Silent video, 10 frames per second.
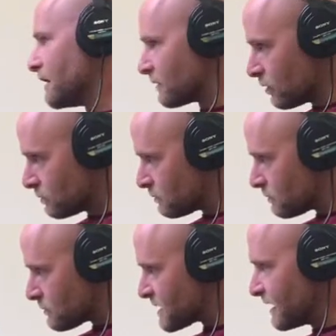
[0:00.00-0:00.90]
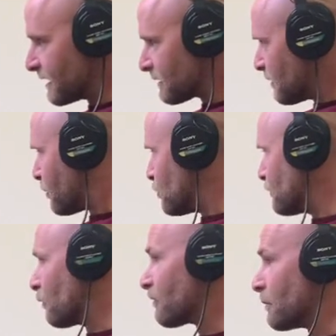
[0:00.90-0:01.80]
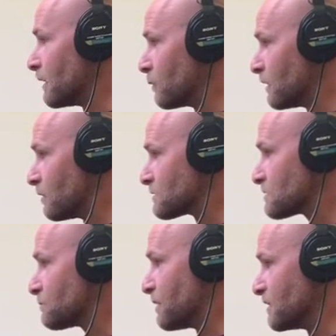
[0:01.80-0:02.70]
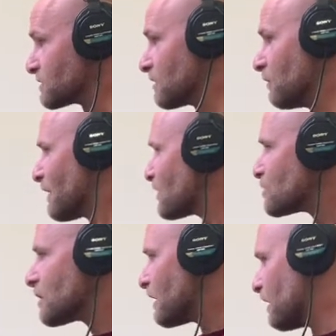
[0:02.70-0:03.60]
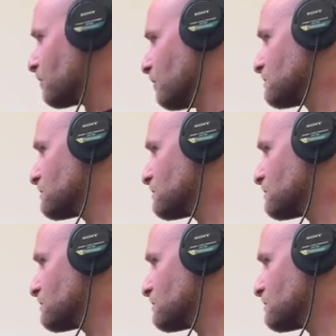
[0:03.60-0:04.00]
don't seek approval from anyone else. Be yourself. How do you get that across?